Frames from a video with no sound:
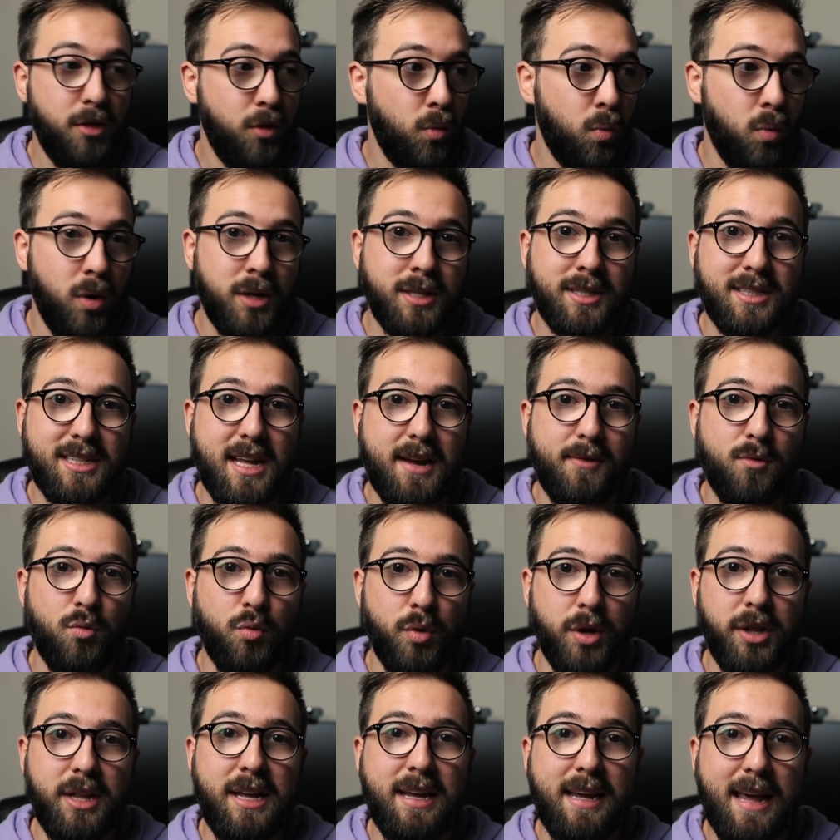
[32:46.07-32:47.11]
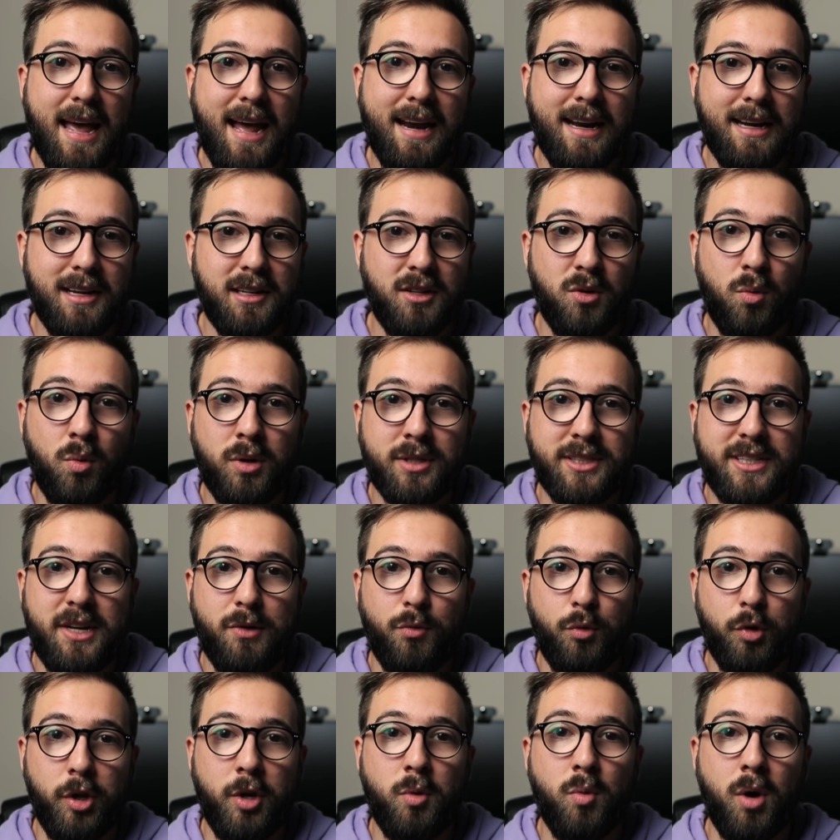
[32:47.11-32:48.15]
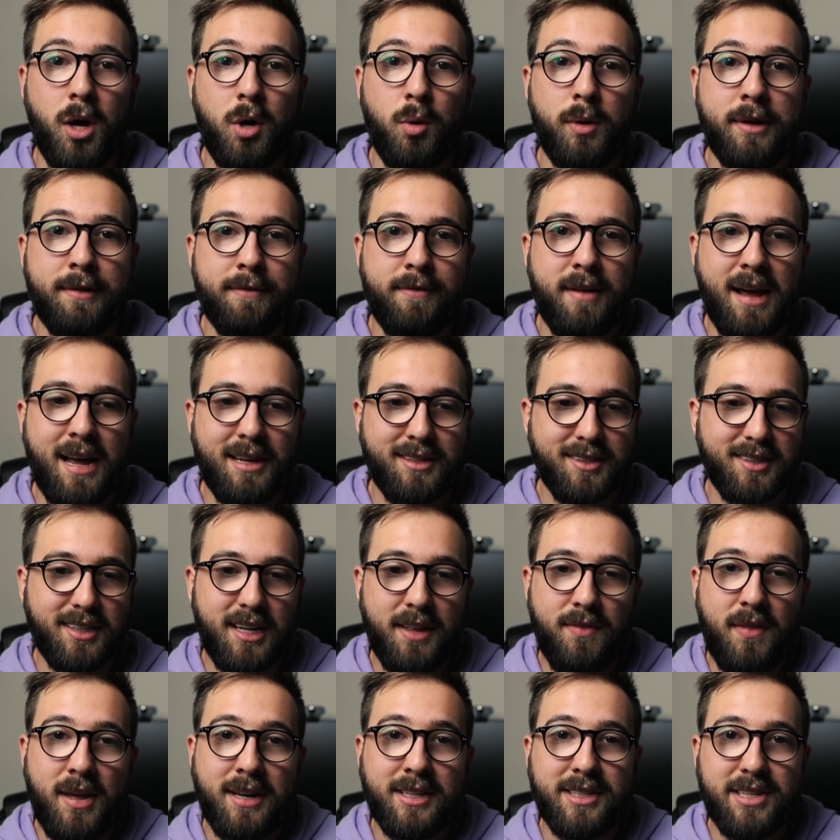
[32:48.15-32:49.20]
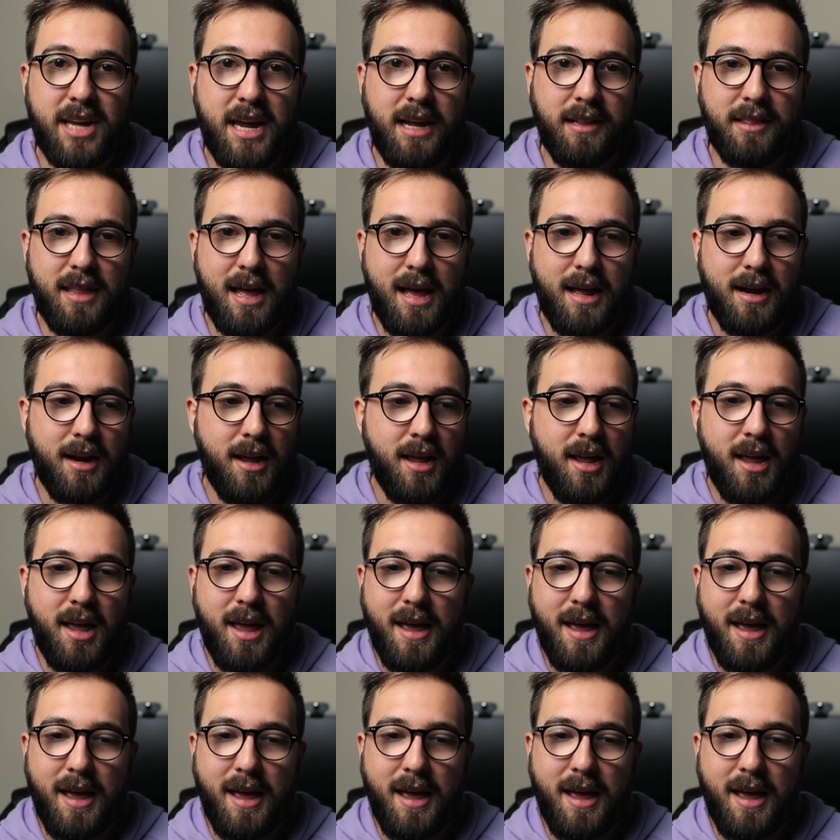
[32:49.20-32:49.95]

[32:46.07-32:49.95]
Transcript: the ones that really get it and the ones that really want to invest can then take that